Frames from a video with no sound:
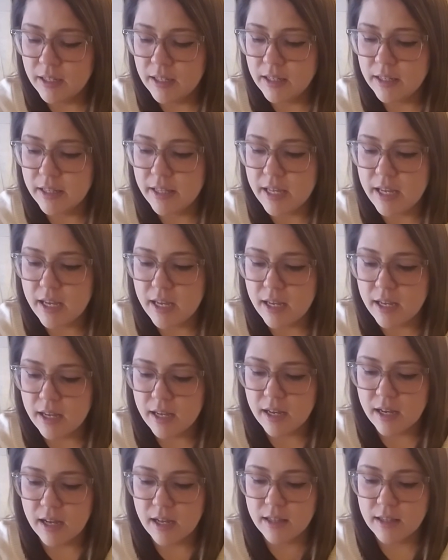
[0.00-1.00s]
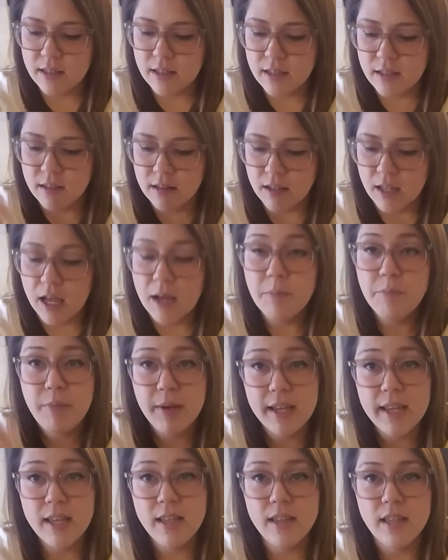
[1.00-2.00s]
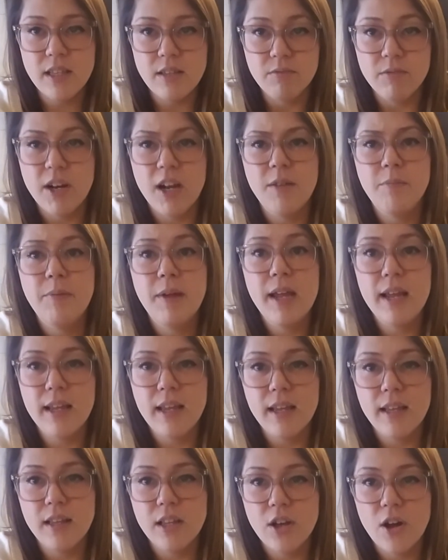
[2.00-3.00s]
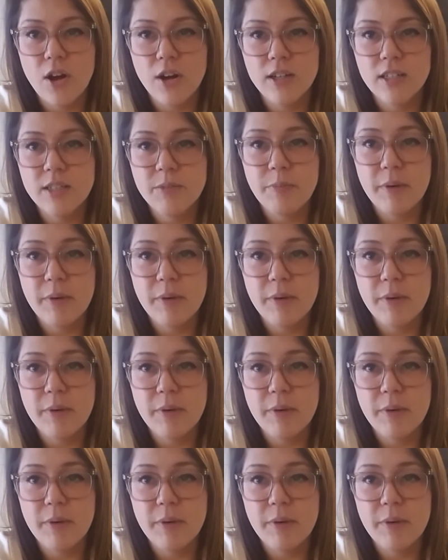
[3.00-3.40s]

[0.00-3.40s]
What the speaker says: the not picking the cards,